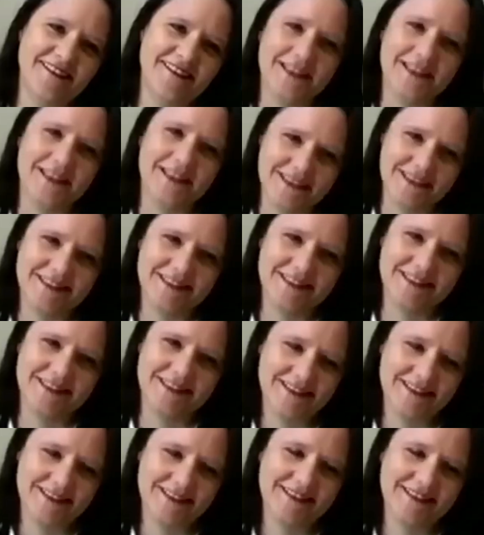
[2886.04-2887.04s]
go out to the
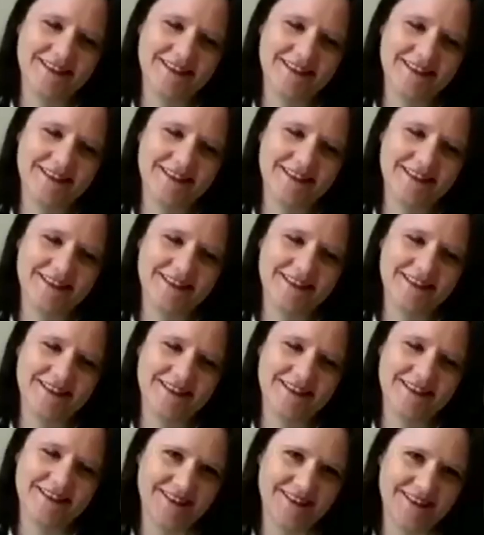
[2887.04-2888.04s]
shed.
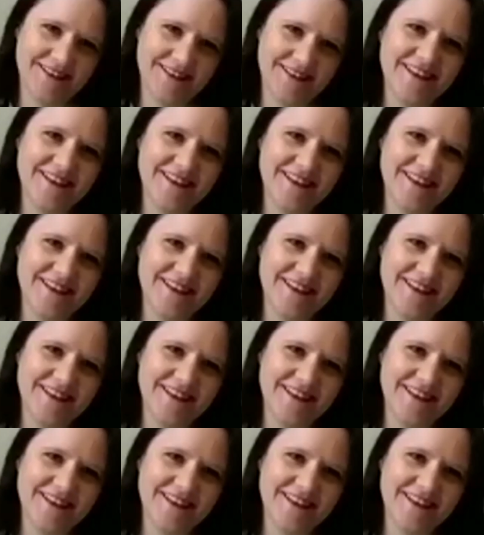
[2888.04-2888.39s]
So